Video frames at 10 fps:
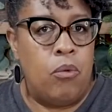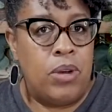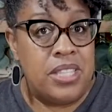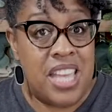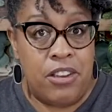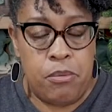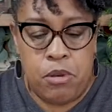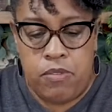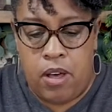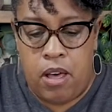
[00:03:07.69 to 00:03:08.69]
Once I
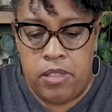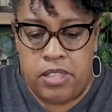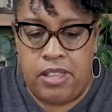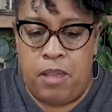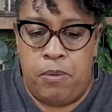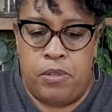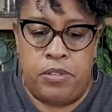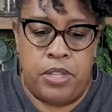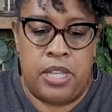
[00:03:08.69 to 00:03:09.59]
remove all the staples,